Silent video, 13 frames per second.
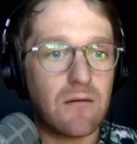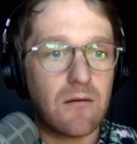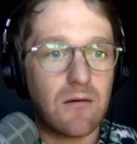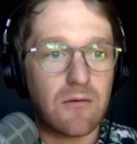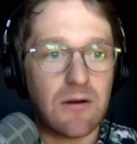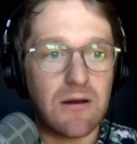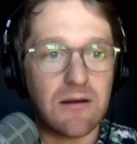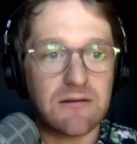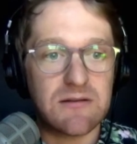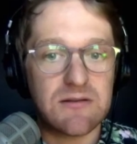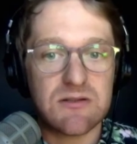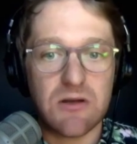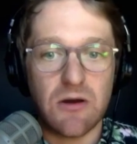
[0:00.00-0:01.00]
All right,
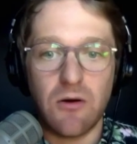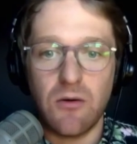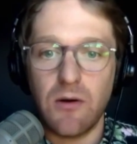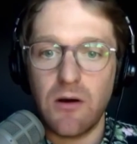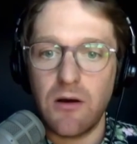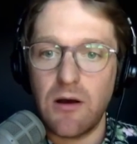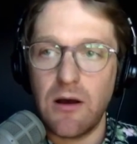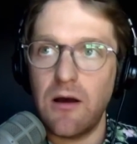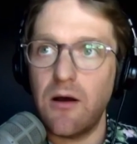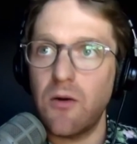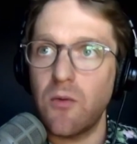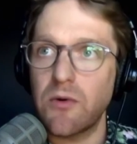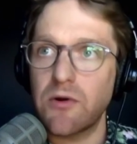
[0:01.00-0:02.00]
so
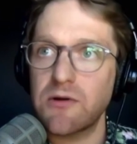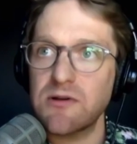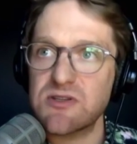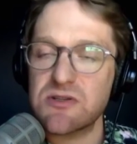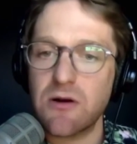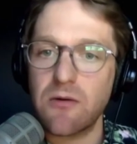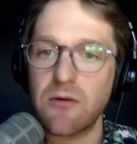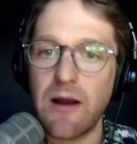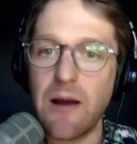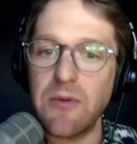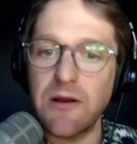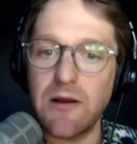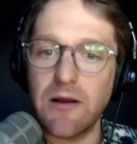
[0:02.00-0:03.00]
we're going to start
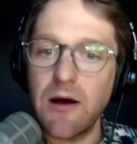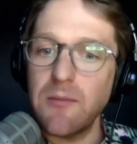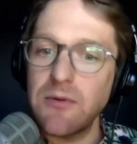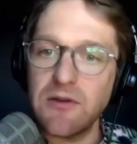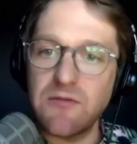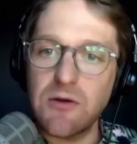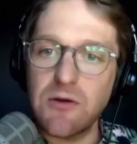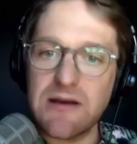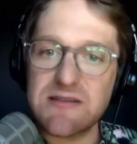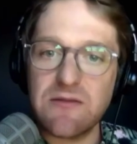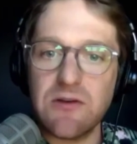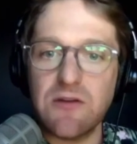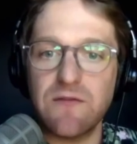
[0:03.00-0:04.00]
wrapping it up. If you guys
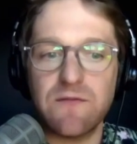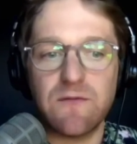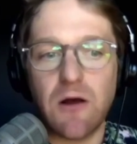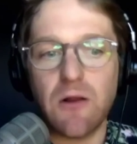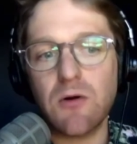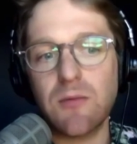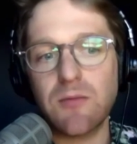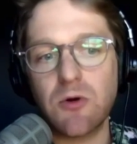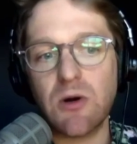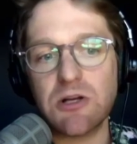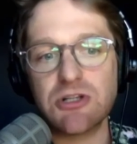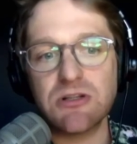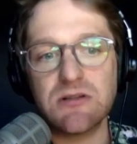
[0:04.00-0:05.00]
have any follow-up
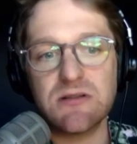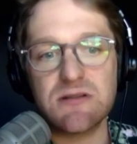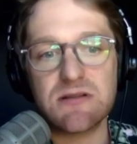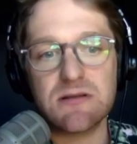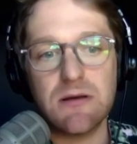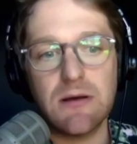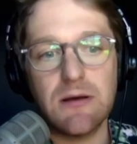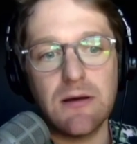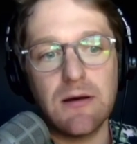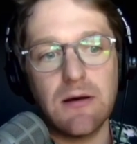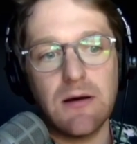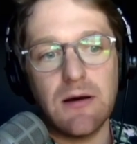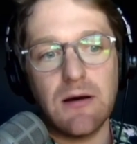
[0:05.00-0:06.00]
questions,
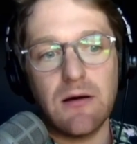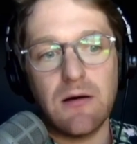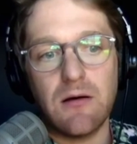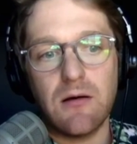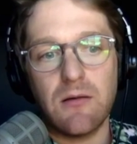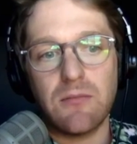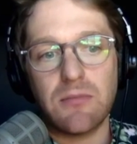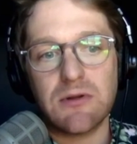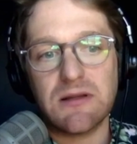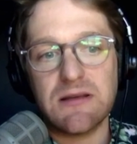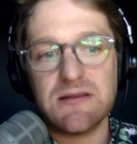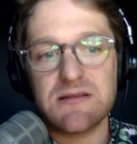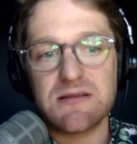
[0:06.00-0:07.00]

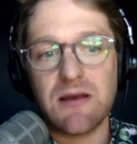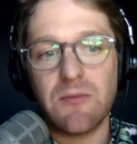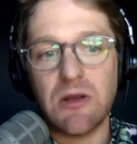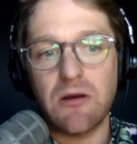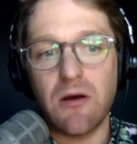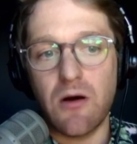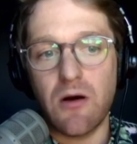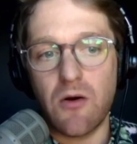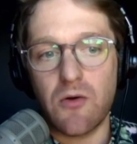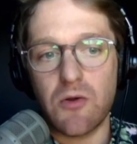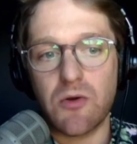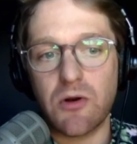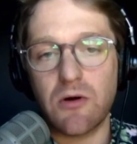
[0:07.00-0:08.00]
please let me know.
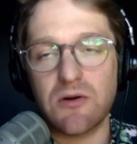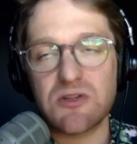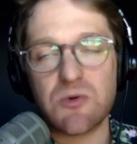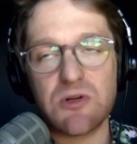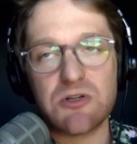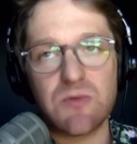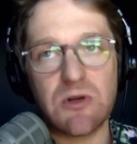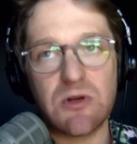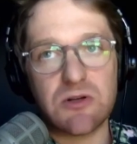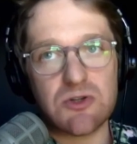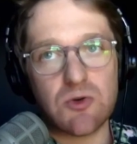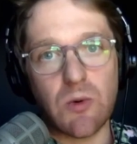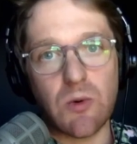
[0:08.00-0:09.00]
You can always reach me
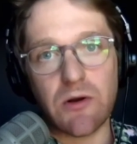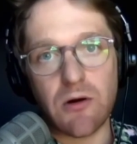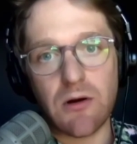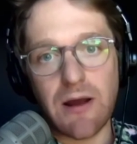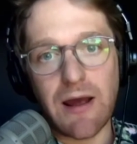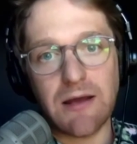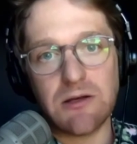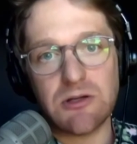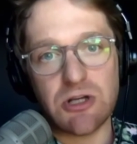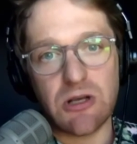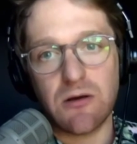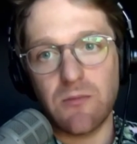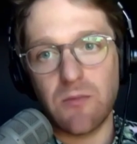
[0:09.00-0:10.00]
on Twitter at
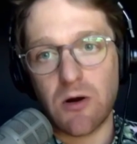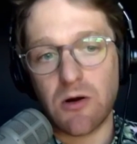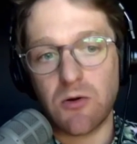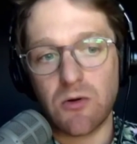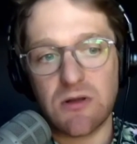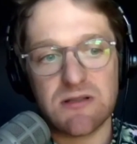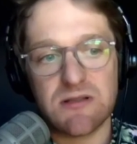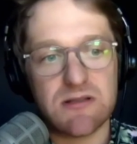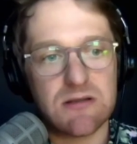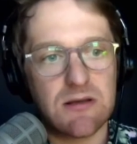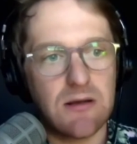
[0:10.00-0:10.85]
Jacob Margolis.